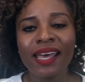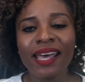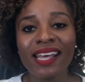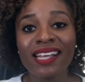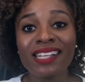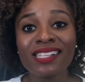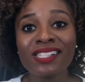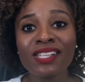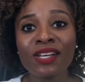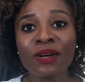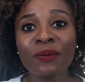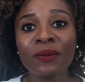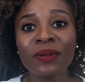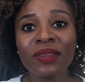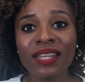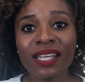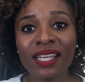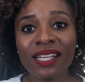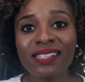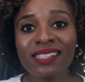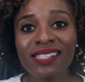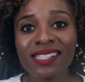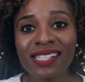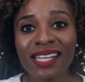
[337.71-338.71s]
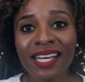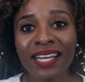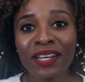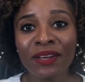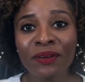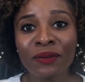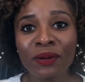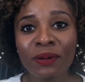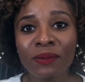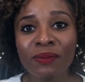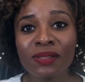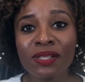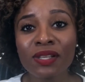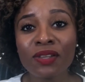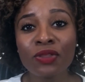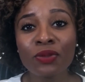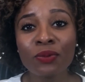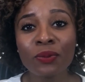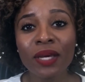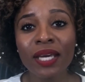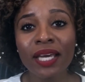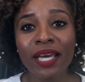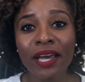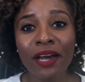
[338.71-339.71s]
And so within study groups, the
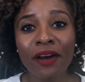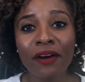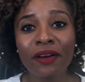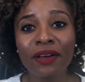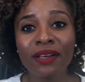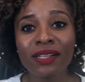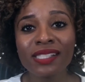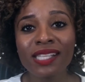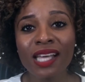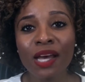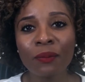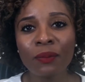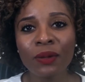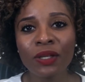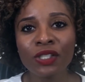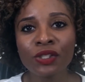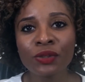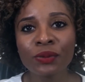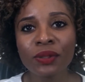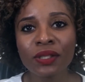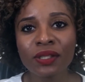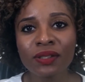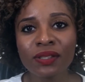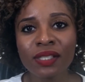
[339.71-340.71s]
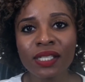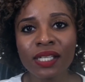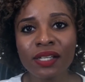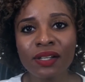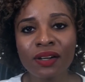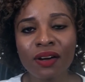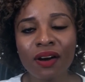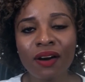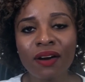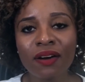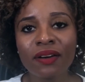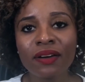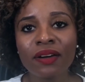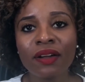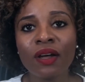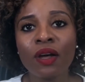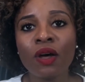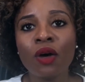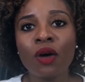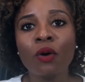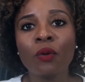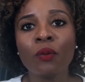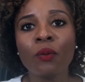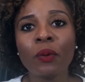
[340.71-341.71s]
3 areas that we drilled in on
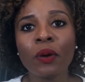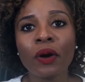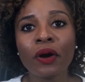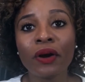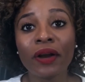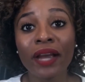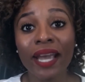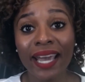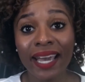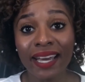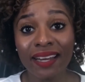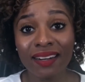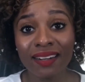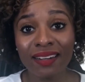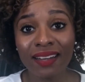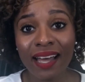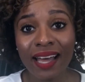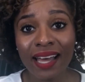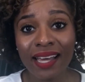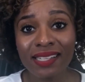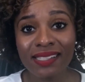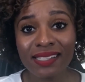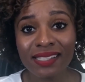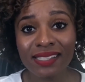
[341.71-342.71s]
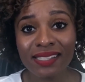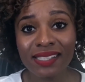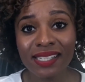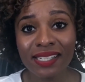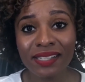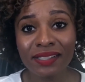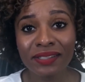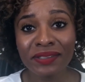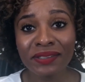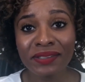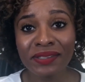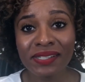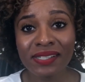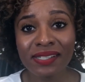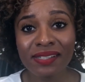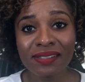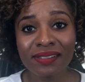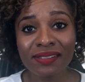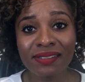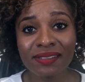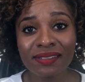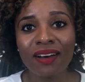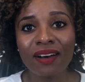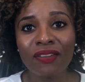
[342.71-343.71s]
were analyzing deals,
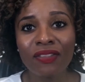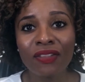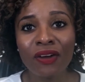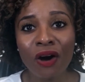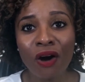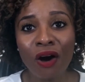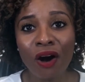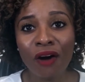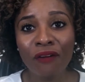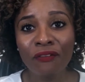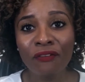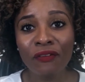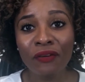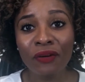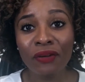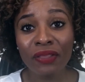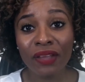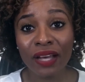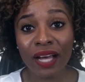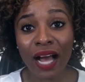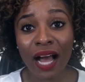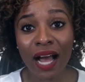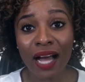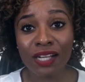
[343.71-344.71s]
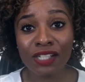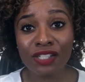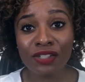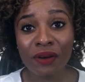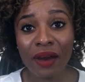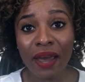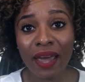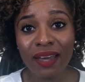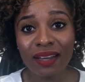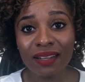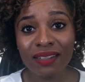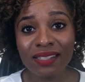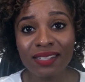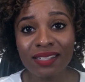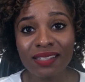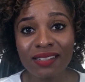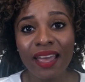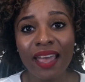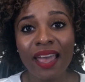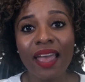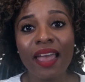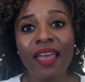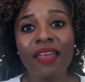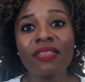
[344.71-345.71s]
the offer and the contract,
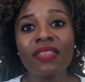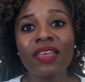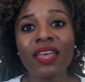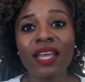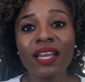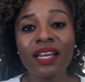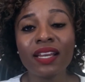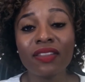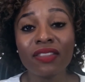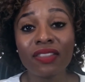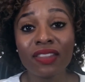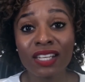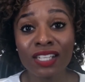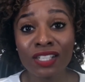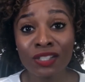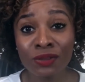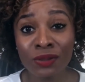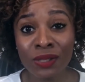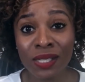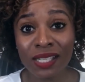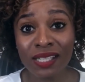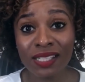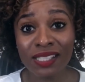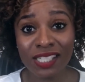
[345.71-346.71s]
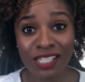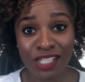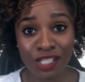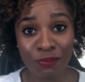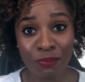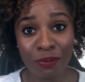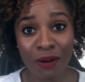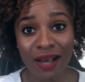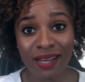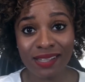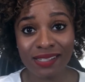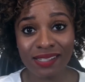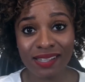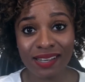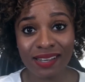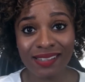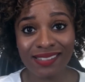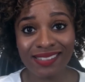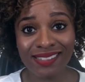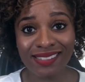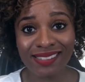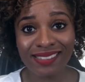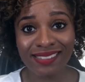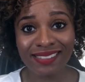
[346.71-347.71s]
and then the due diligence
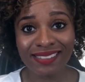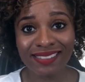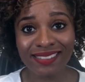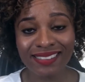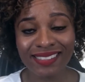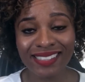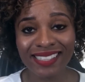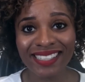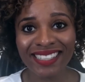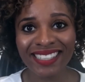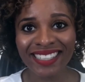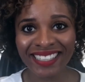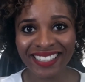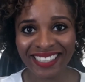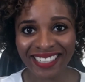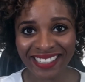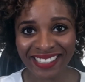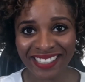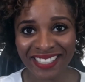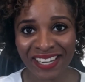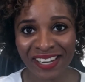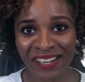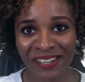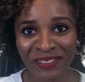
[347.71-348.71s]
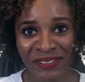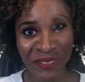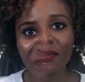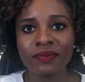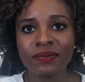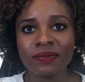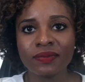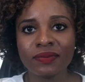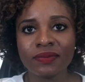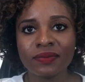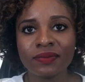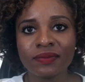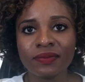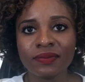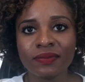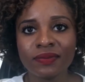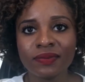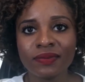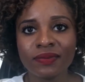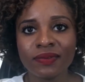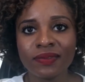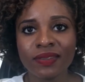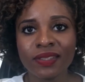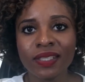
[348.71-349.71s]
process. Let's go.
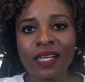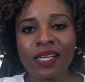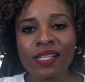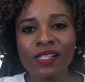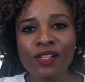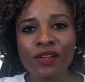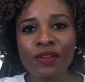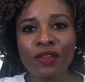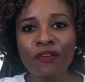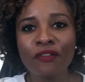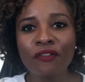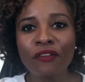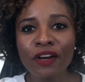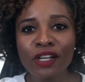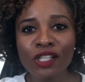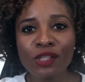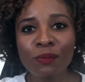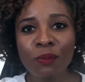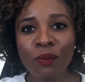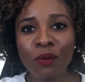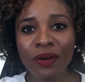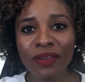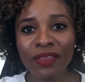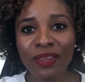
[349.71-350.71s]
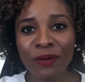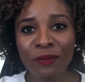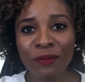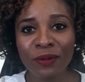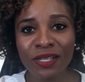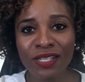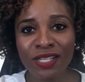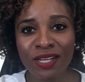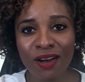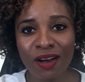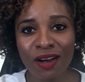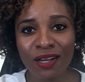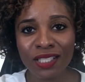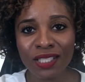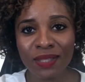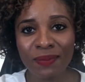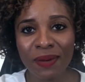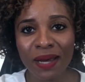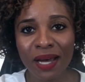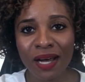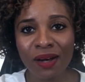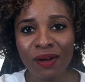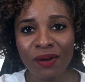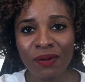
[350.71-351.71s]
So the first point that we talked
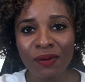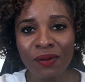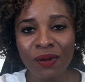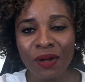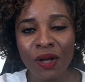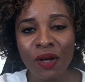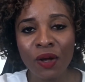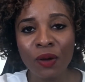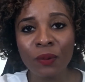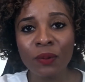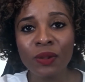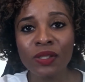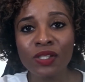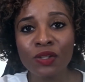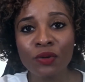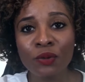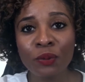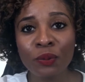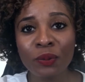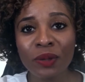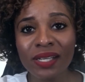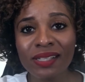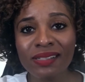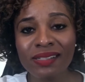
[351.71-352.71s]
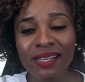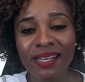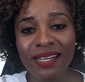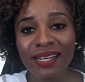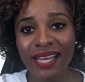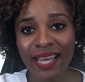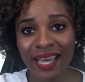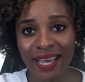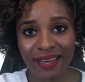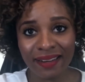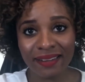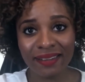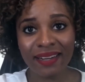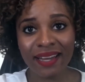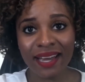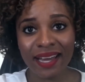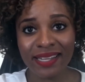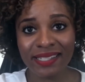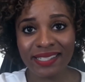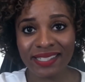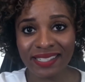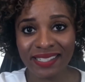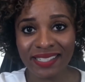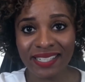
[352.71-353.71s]
about was the risk in
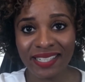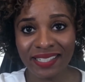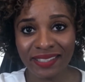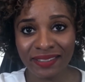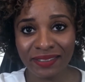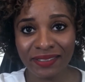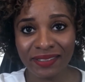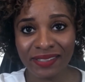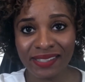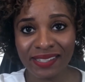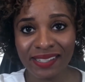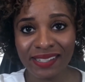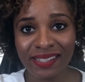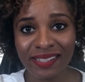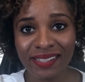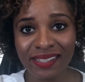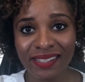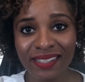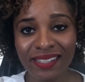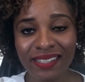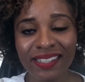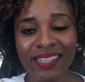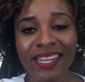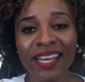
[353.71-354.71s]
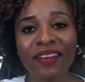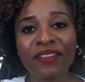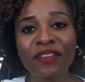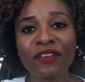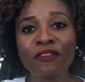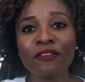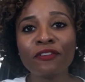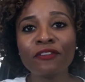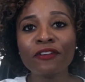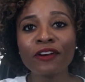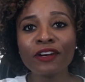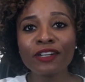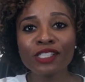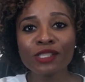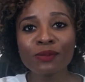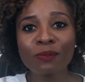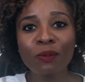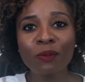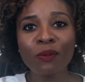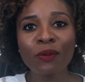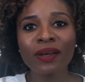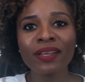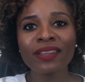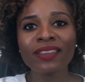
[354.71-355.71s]
analyzing deals. Now, the first
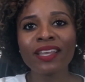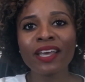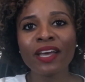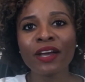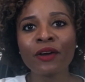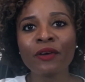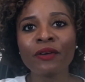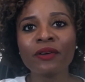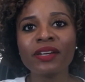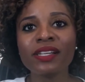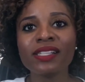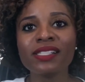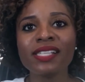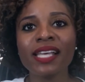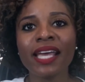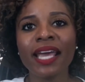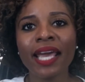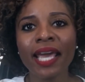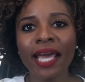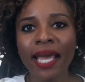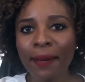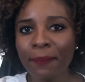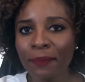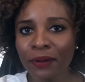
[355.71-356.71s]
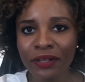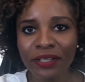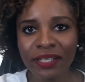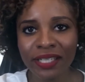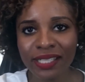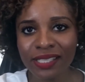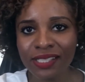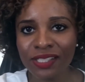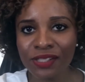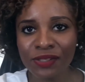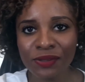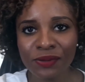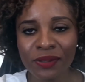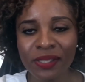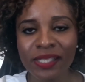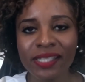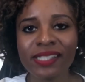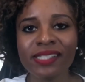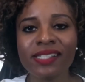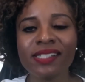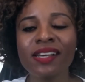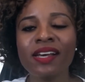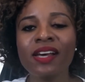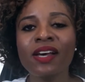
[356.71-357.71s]
point that Chris hammered into
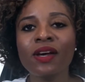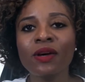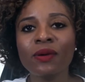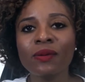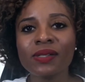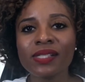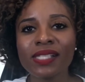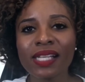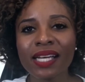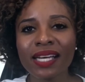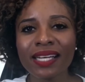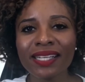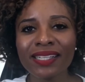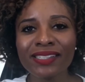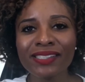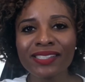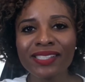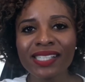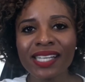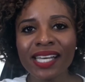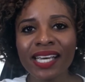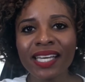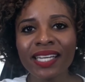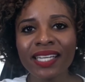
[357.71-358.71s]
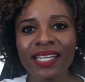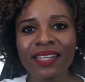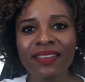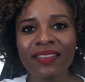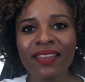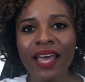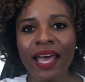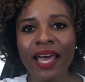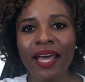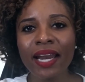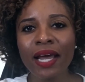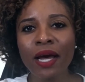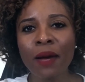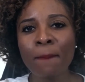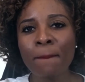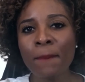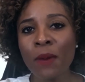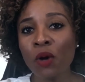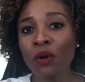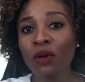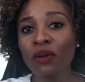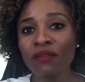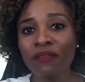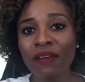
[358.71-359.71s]
us was understanding that a
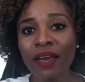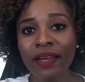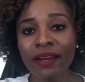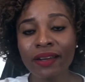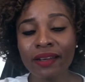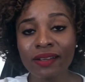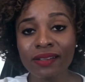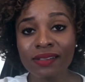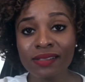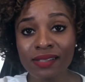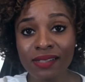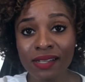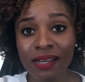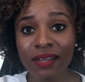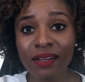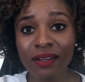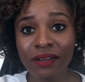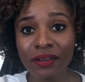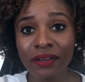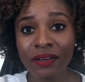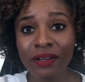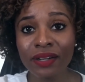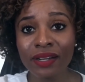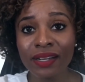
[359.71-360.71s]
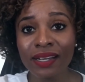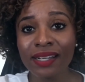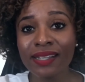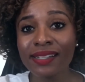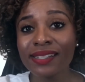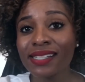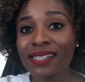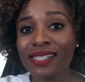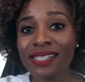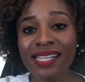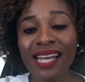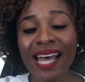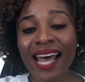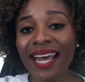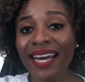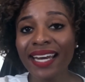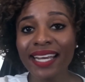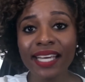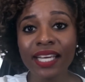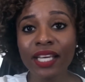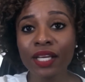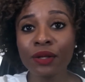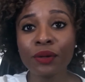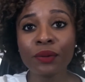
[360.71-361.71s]
motivated seller does not
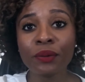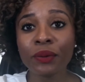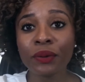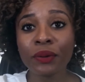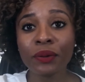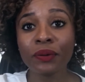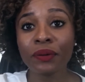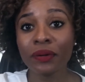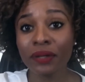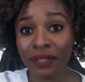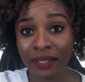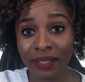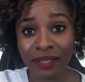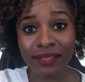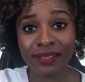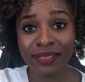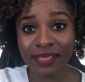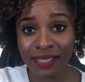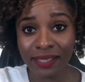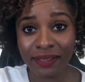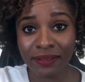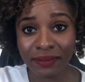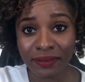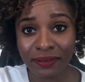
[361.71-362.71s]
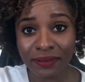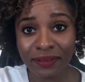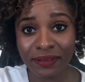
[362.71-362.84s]
equal a good deal.